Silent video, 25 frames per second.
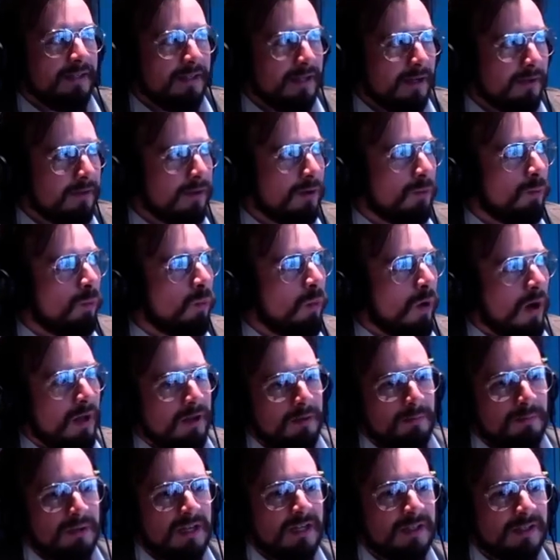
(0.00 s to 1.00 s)
idea that
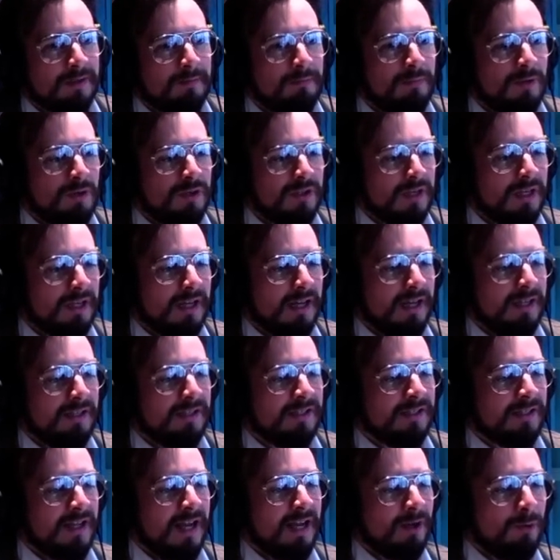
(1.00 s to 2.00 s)
one piece of music
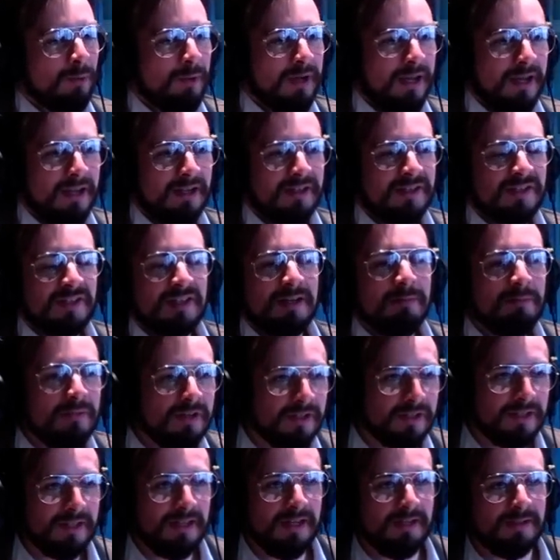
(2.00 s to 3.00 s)
is segueing
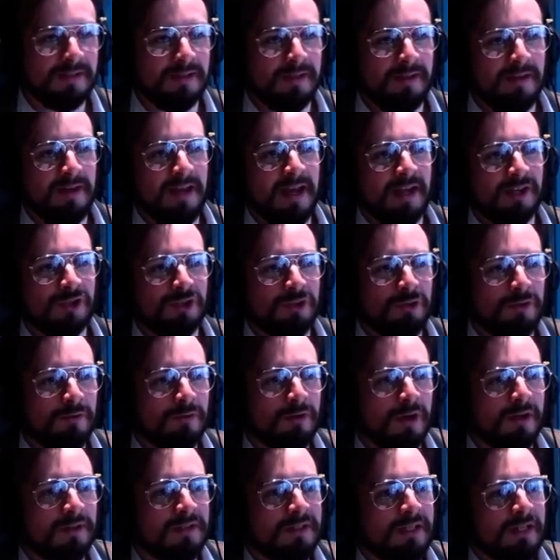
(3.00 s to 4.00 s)
seamlessly into the next, you know,
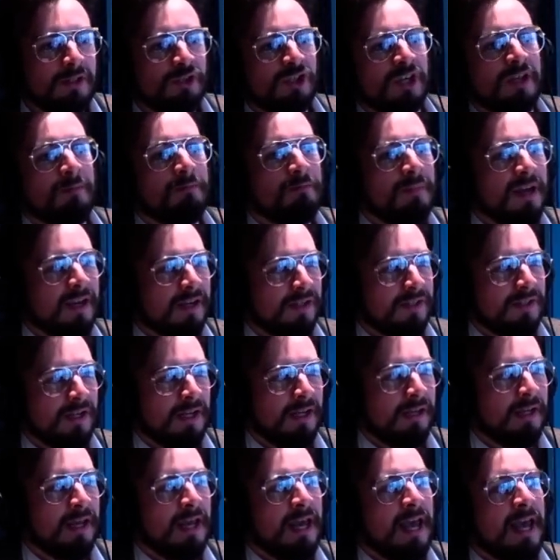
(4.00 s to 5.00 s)
you've got a DJ
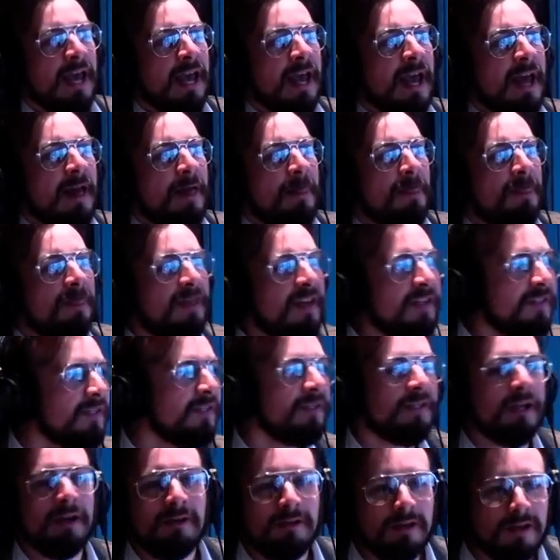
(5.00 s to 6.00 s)
mixing. This
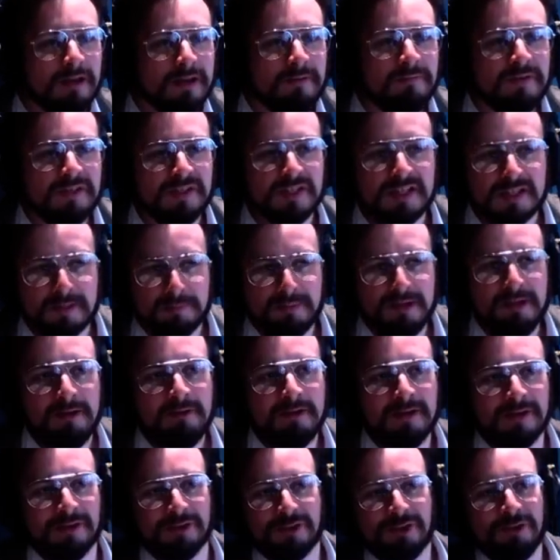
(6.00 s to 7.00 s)
is how life is
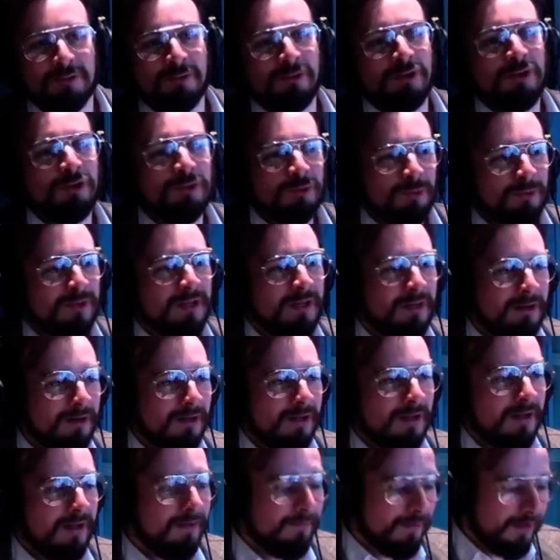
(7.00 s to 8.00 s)
experienced. You know, you don't
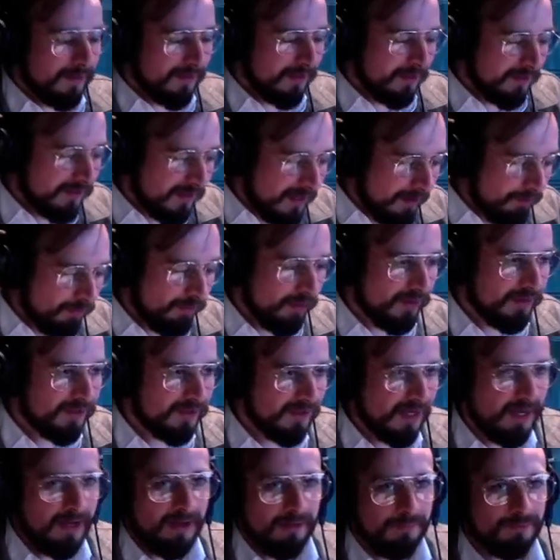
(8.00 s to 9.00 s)
hear life as a separate
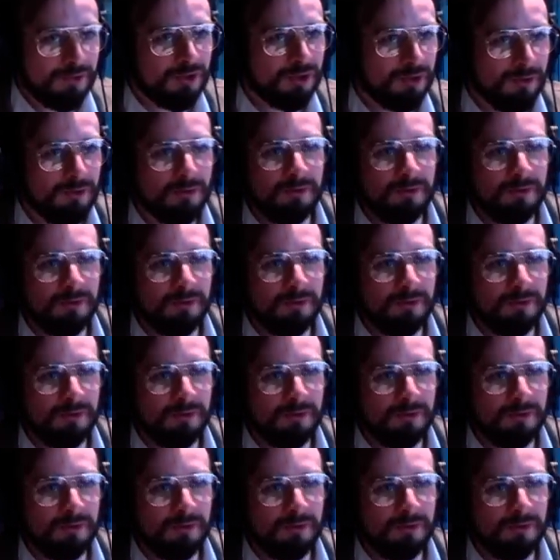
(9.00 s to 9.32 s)
set of